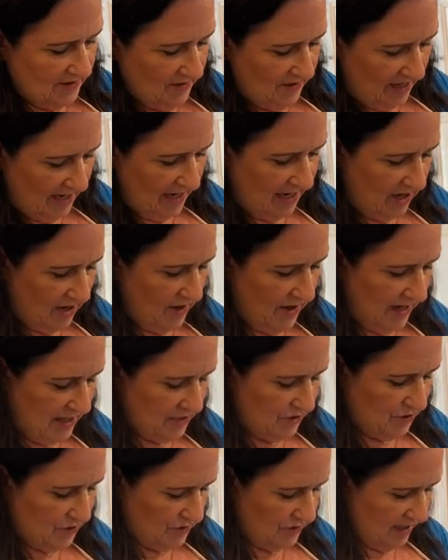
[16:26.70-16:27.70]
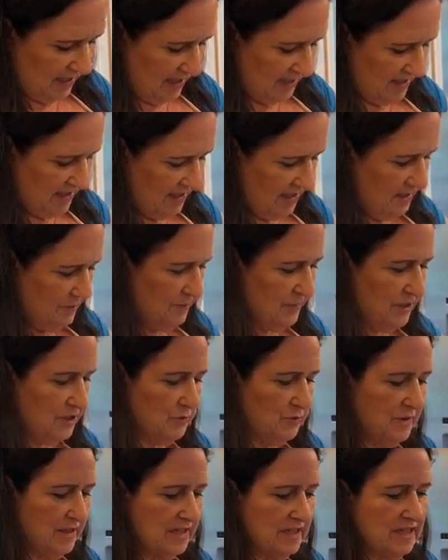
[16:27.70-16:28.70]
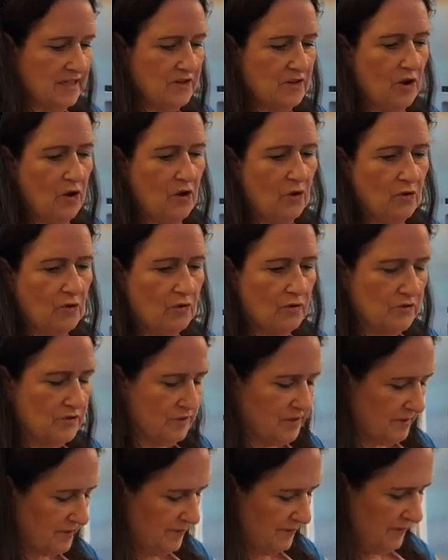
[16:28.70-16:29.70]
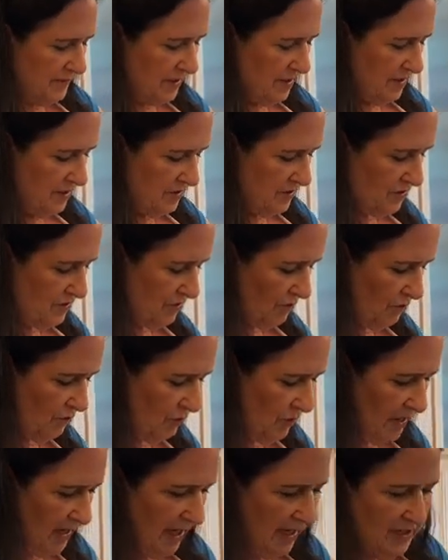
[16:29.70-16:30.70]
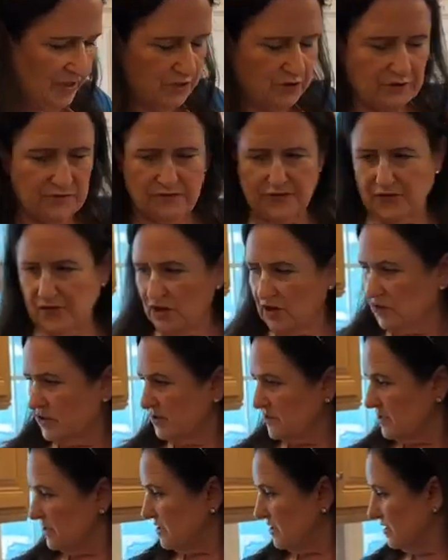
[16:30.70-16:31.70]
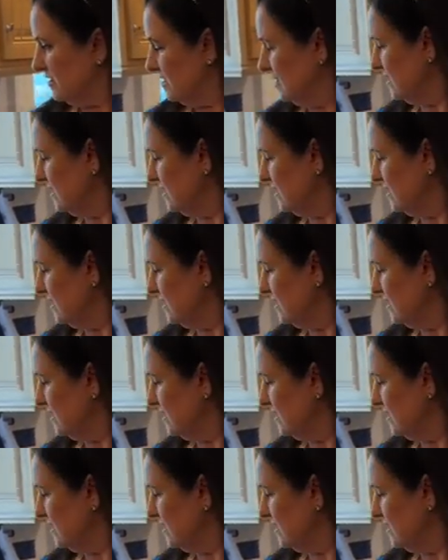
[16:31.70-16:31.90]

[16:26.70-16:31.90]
there and your and in between in the holes. So what I do first